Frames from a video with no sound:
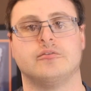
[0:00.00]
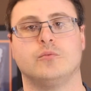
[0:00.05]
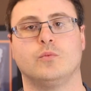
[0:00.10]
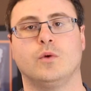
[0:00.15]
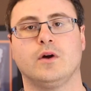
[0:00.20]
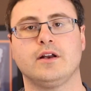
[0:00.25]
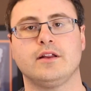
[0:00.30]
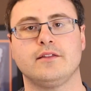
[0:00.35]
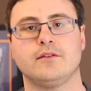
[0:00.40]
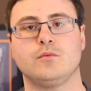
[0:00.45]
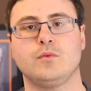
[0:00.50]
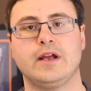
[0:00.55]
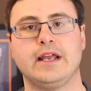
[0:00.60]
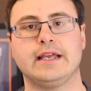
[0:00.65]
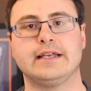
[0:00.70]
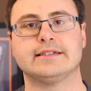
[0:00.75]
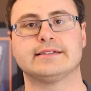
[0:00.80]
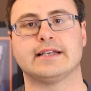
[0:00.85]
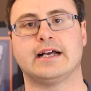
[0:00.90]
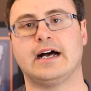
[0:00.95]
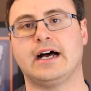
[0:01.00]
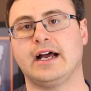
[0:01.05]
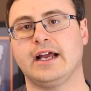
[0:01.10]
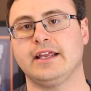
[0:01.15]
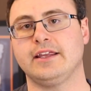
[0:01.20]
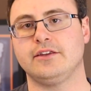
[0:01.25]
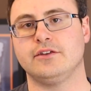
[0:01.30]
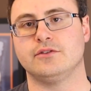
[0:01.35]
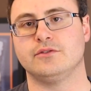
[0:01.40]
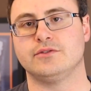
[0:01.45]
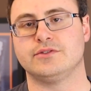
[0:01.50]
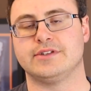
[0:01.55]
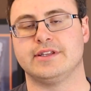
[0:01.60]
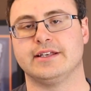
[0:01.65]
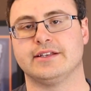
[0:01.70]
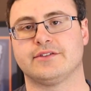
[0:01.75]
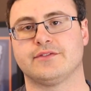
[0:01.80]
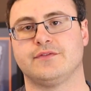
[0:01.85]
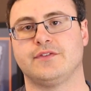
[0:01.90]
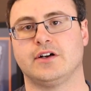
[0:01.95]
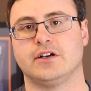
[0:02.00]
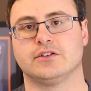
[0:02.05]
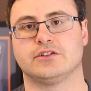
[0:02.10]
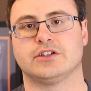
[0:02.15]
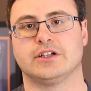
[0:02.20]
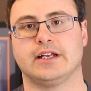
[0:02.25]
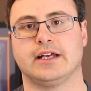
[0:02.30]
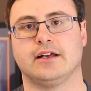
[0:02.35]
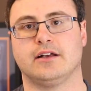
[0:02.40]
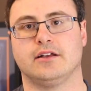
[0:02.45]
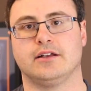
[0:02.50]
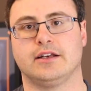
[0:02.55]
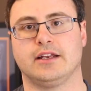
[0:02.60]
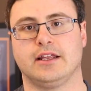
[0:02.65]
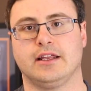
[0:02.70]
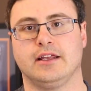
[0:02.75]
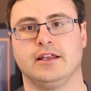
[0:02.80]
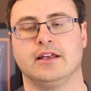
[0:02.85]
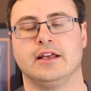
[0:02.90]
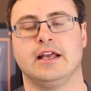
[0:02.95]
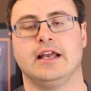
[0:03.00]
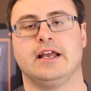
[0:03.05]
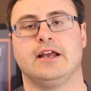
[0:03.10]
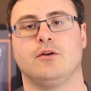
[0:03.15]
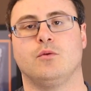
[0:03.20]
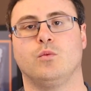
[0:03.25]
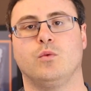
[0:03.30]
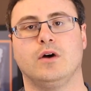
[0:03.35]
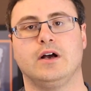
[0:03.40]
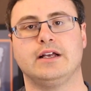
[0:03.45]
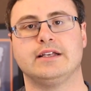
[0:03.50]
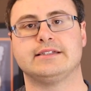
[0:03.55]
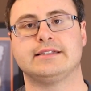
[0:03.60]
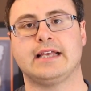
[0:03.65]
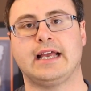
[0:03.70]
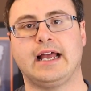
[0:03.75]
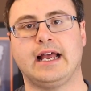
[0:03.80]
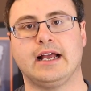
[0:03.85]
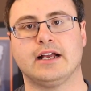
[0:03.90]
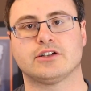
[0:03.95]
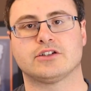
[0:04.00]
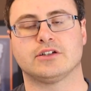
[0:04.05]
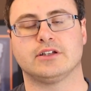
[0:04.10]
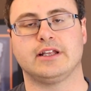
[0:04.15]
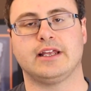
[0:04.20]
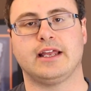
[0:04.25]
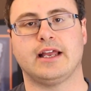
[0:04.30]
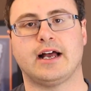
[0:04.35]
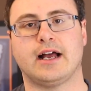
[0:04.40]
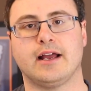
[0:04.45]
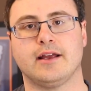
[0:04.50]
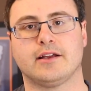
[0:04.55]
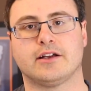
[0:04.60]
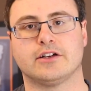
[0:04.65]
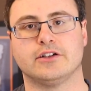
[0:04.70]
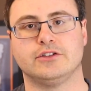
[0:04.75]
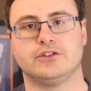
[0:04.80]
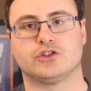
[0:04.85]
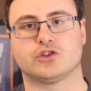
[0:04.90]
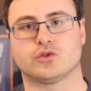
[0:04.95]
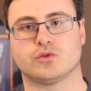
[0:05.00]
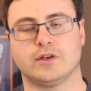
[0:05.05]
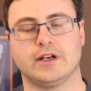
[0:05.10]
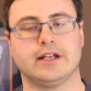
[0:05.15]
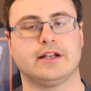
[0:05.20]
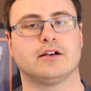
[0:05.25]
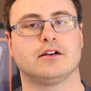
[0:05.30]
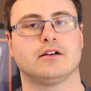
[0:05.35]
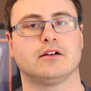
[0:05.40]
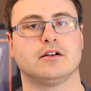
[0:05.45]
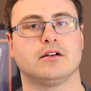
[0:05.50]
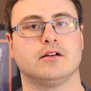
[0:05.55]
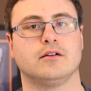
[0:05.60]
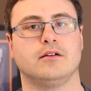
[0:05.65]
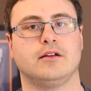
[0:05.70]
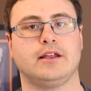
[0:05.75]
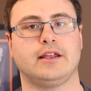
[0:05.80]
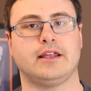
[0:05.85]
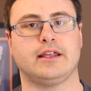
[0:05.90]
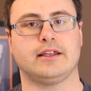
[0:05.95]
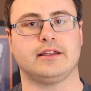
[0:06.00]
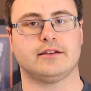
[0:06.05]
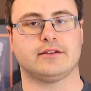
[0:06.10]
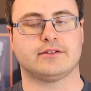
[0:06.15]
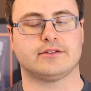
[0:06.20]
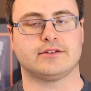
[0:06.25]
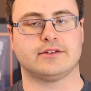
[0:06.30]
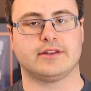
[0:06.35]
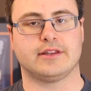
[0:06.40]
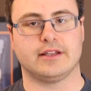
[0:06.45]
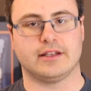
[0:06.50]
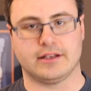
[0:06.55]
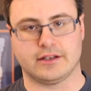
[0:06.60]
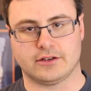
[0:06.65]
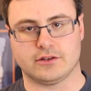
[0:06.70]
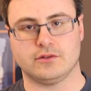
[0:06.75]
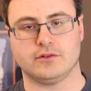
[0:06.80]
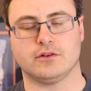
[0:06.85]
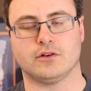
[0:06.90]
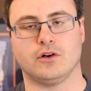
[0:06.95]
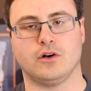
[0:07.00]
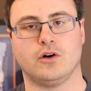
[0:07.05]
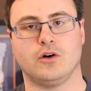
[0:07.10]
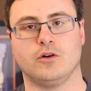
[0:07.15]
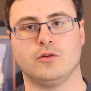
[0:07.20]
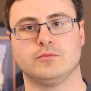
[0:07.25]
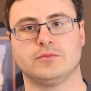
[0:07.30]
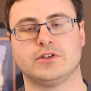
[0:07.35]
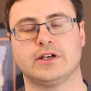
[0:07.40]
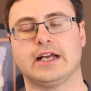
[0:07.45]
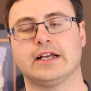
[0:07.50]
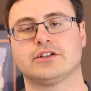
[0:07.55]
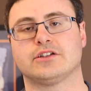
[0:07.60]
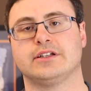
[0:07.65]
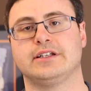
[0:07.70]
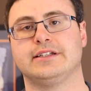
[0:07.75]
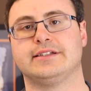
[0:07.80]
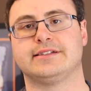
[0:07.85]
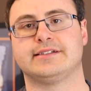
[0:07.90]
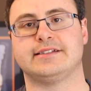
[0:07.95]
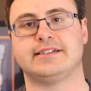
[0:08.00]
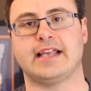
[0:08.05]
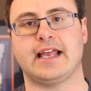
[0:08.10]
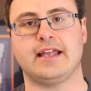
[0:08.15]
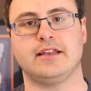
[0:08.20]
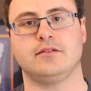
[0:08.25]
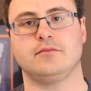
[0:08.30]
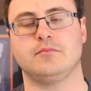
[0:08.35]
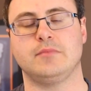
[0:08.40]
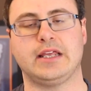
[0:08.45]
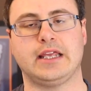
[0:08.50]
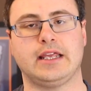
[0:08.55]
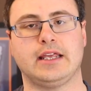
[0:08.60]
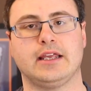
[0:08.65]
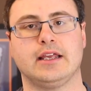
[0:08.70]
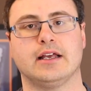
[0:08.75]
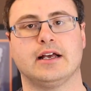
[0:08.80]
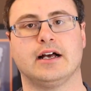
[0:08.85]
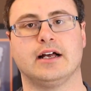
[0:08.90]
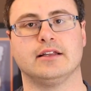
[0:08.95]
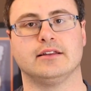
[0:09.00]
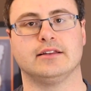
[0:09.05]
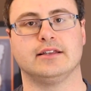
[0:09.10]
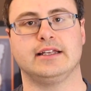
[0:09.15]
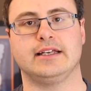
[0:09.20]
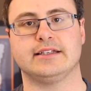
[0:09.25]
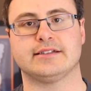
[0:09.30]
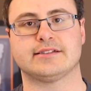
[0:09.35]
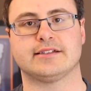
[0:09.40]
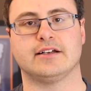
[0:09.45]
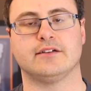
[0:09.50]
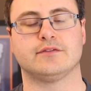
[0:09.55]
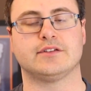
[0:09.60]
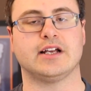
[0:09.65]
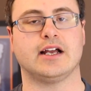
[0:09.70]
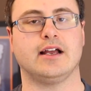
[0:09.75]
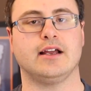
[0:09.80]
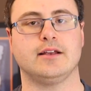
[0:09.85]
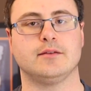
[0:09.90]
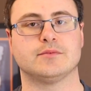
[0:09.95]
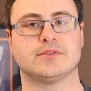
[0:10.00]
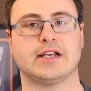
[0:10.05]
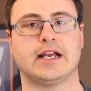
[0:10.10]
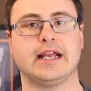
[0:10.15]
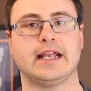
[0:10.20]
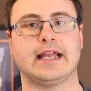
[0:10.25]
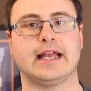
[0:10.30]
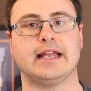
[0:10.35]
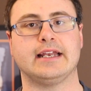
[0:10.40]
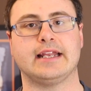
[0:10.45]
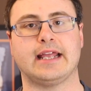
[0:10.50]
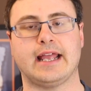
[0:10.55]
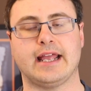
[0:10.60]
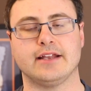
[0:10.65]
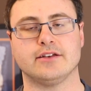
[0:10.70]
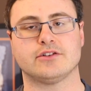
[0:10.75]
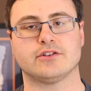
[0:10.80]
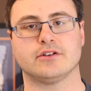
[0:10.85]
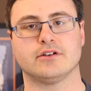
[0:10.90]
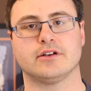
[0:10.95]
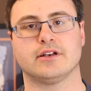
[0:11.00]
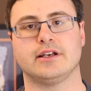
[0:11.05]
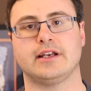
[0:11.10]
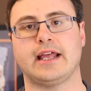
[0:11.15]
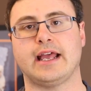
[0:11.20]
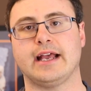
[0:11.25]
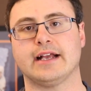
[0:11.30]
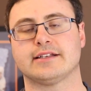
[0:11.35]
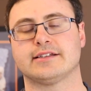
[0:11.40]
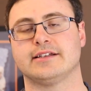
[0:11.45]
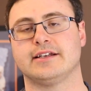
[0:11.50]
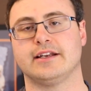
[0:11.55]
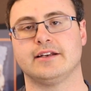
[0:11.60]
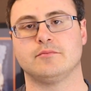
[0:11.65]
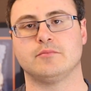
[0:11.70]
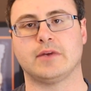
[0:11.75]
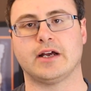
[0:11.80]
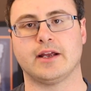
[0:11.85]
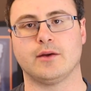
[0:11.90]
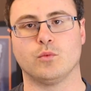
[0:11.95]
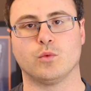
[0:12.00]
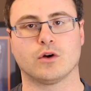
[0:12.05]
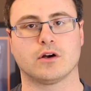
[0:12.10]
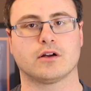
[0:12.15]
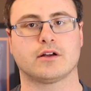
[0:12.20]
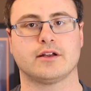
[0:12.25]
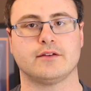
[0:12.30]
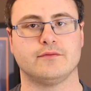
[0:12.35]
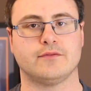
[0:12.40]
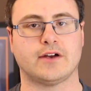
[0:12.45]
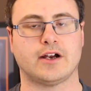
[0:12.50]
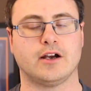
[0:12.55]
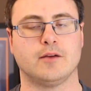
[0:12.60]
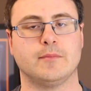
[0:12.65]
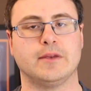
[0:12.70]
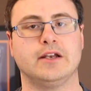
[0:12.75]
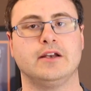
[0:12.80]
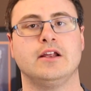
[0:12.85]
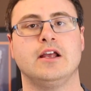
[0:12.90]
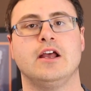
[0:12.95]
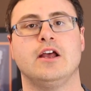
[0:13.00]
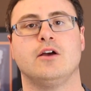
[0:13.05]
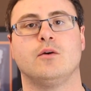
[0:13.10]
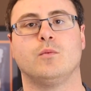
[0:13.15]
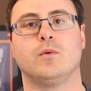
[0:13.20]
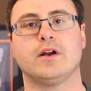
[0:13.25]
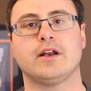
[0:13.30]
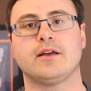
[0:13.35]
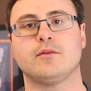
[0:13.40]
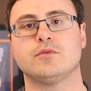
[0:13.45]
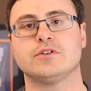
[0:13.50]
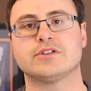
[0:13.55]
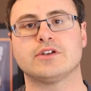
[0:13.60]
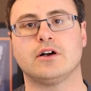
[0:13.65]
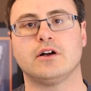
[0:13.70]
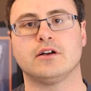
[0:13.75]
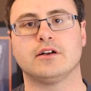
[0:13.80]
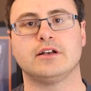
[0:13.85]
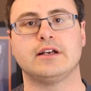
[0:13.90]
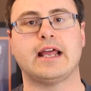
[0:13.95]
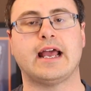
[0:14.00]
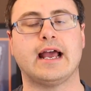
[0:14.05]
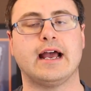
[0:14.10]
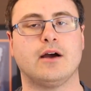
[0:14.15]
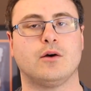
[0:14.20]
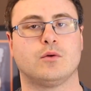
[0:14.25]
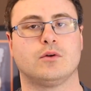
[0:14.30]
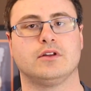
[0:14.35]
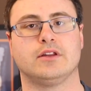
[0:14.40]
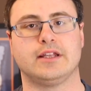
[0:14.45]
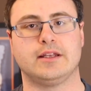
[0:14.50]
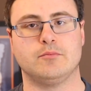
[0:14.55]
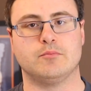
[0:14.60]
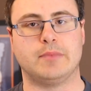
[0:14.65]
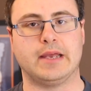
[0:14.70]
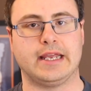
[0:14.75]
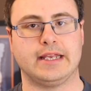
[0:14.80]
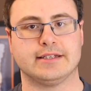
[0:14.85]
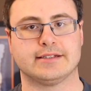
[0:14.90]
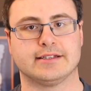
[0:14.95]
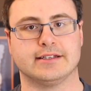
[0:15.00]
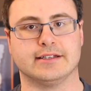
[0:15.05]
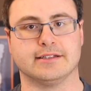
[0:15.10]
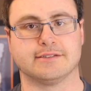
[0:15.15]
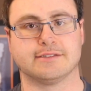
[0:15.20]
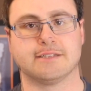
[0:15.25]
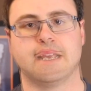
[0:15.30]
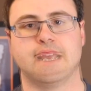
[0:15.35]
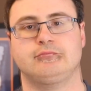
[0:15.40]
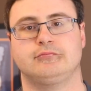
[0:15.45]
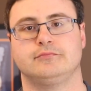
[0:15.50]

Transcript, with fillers: One of the ways I use this functionality was actually I could trigger it, the Google Home, to actually send me a list of times I had entered and exited my work environment when I was on an hourly basis.